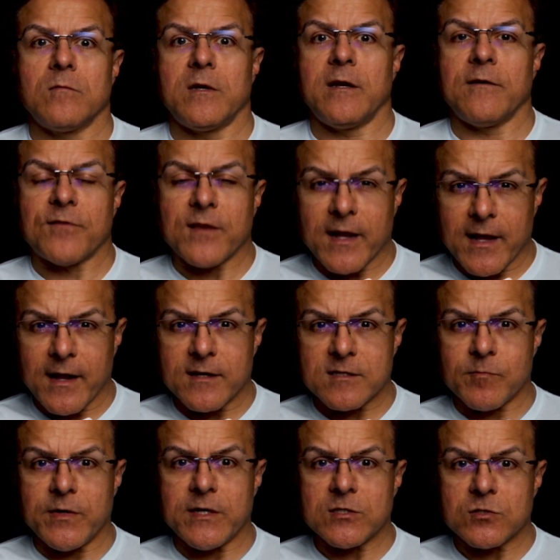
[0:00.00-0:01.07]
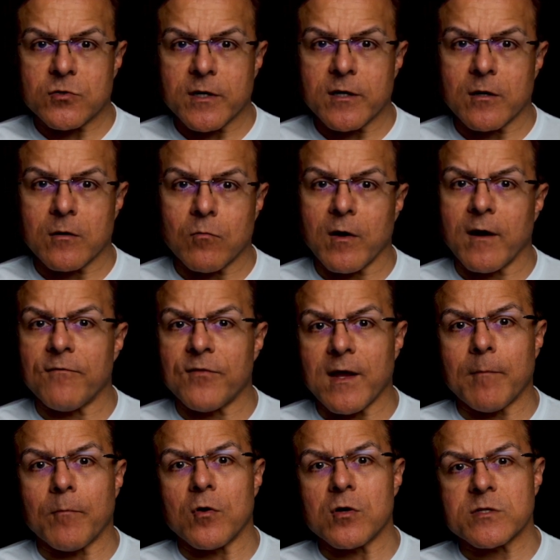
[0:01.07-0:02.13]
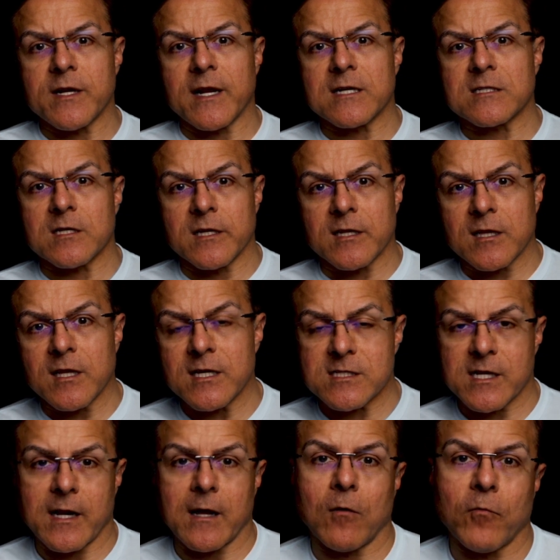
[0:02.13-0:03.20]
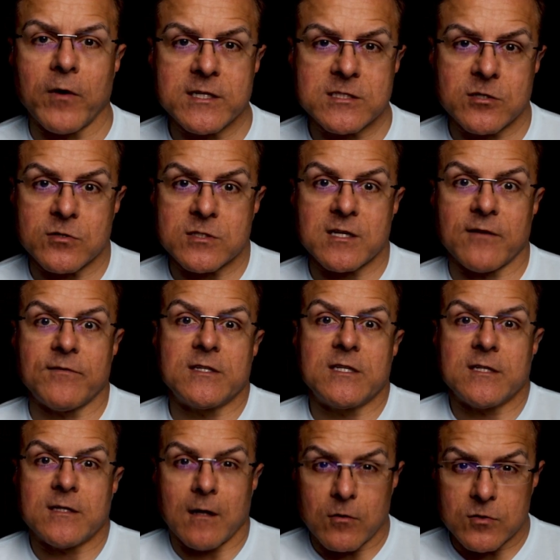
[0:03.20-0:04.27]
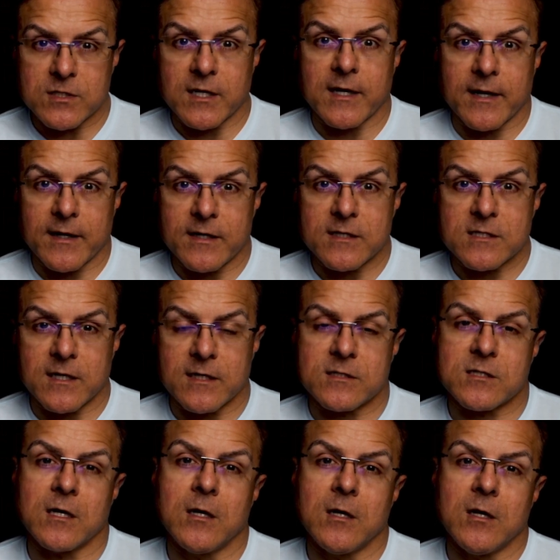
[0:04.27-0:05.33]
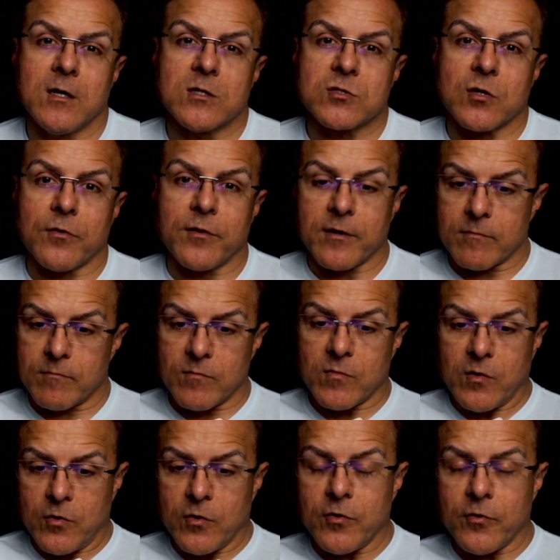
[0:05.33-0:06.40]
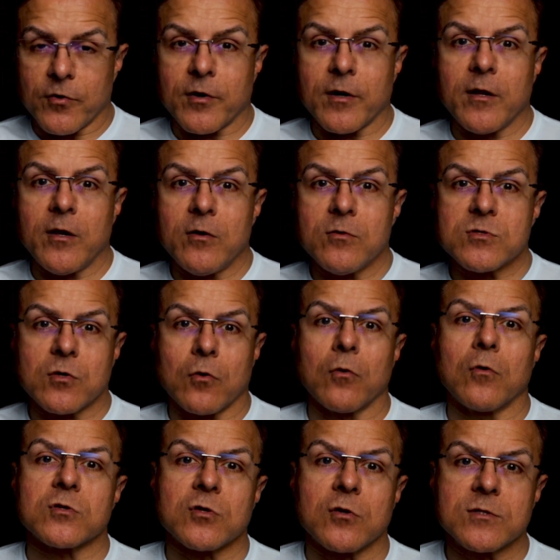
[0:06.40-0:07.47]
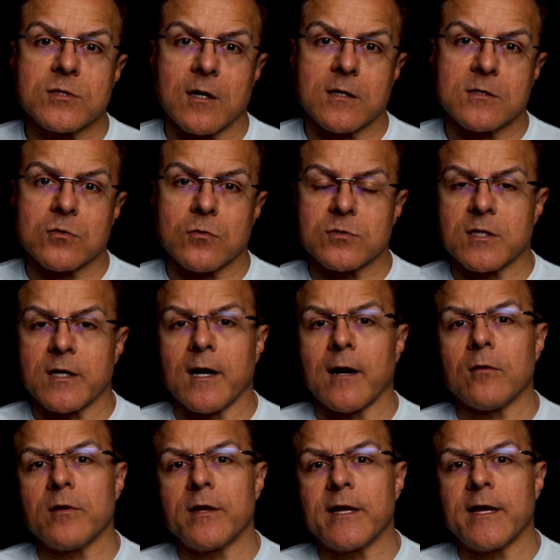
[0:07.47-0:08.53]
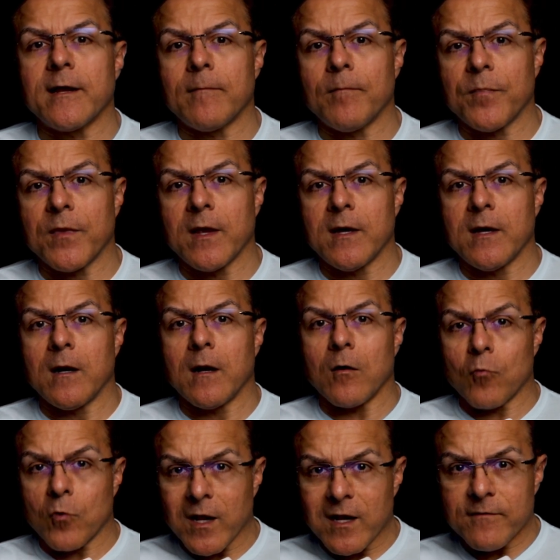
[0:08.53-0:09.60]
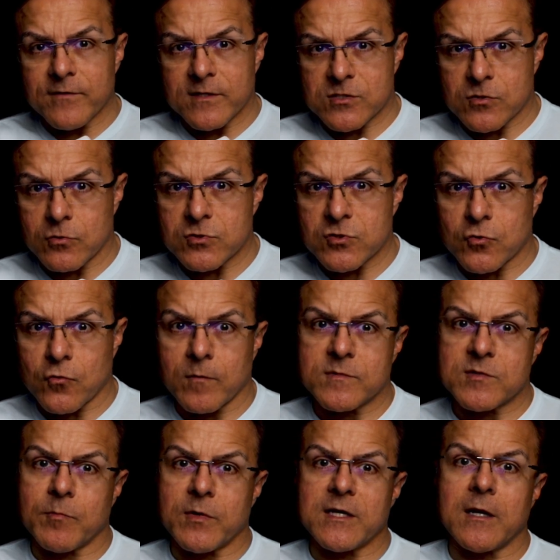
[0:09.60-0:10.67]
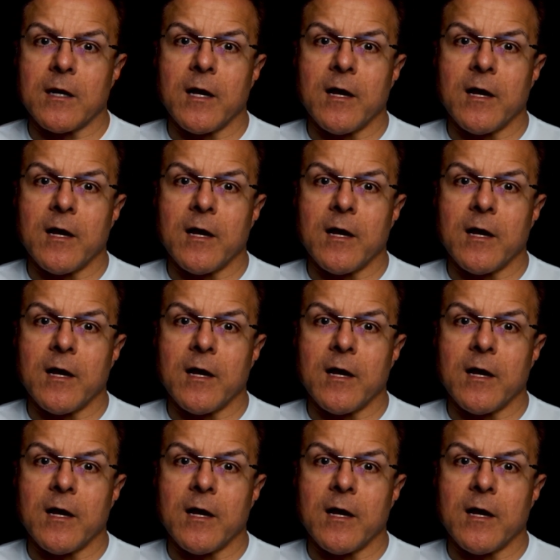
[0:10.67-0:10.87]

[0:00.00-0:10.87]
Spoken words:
if that ad is being triggered, what if that person actually clicks and now wastes your $17.90? So you're going to use Google Search Console to not only get relevant search terms, but